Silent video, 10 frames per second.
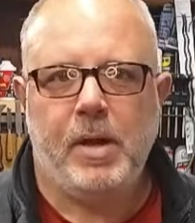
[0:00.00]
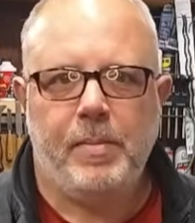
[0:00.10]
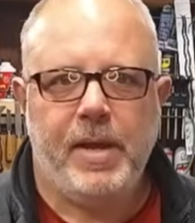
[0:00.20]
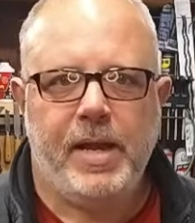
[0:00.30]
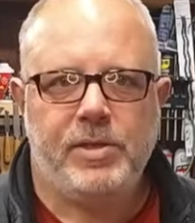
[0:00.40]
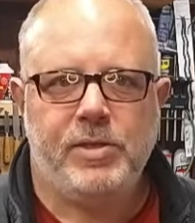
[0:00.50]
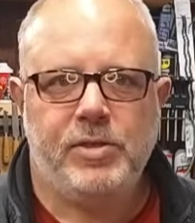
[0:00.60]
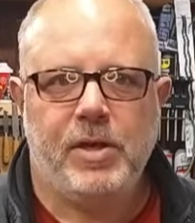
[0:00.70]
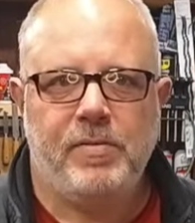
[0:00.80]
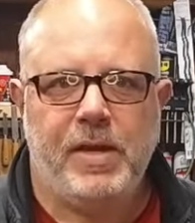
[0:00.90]
Probably asked
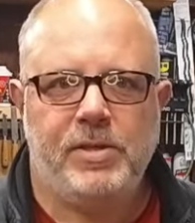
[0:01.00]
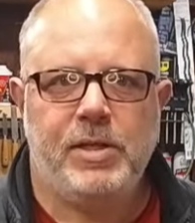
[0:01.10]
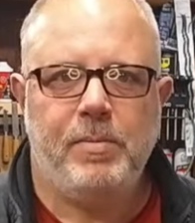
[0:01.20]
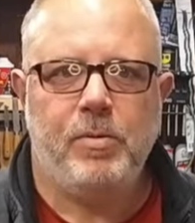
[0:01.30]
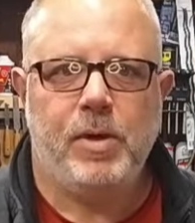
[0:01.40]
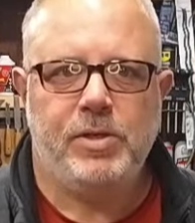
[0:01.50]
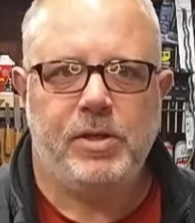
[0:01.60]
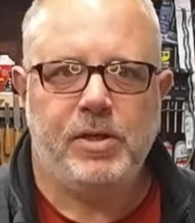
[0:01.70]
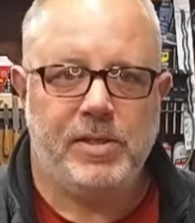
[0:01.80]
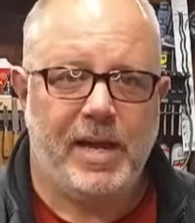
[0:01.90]
yourself that same
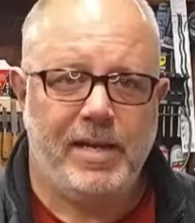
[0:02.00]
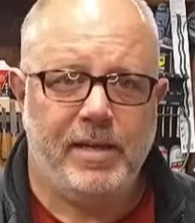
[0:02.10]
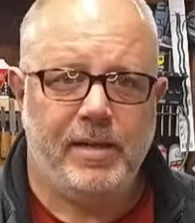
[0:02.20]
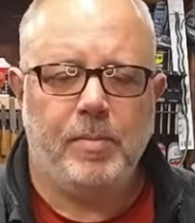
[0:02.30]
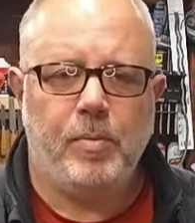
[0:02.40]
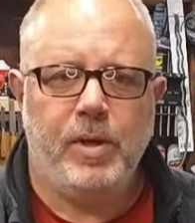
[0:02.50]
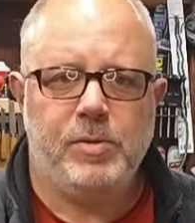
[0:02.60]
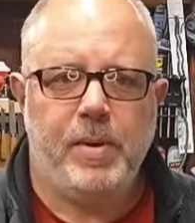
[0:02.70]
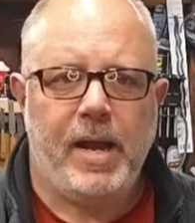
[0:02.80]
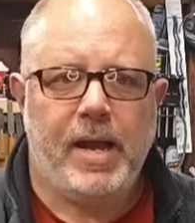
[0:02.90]
question, because I did. A couple
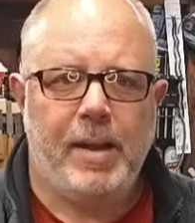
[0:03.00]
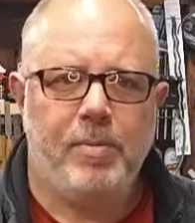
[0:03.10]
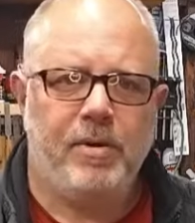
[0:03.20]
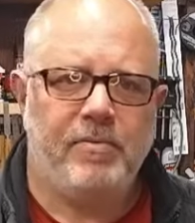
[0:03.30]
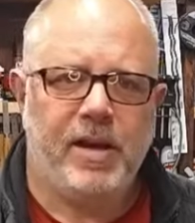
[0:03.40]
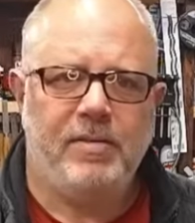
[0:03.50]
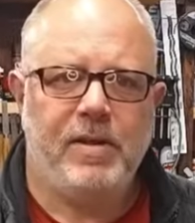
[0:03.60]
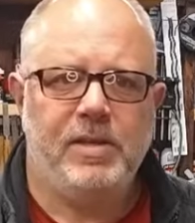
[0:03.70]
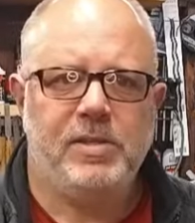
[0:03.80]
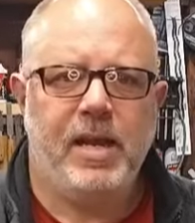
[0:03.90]
weeks back, I put a 5/8